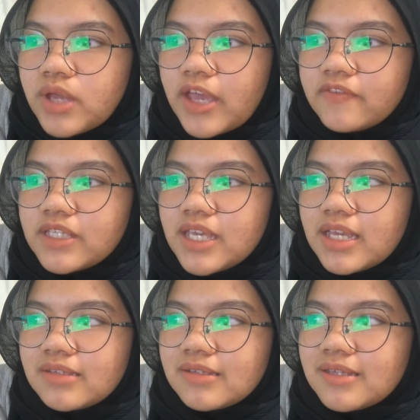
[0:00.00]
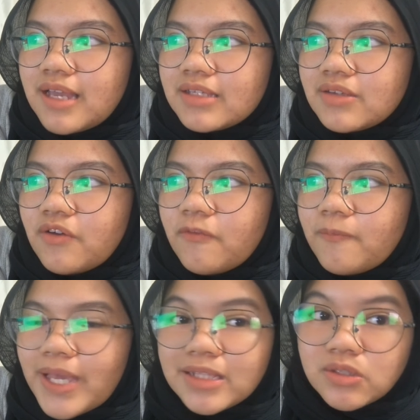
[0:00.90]
have the exercise of
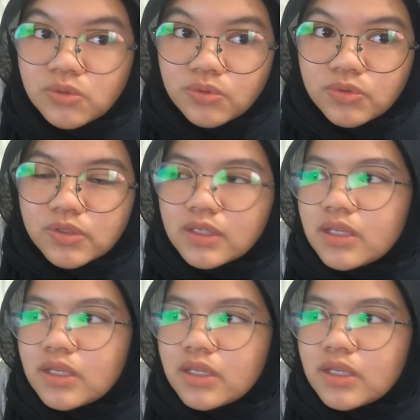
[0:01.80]
pen tools,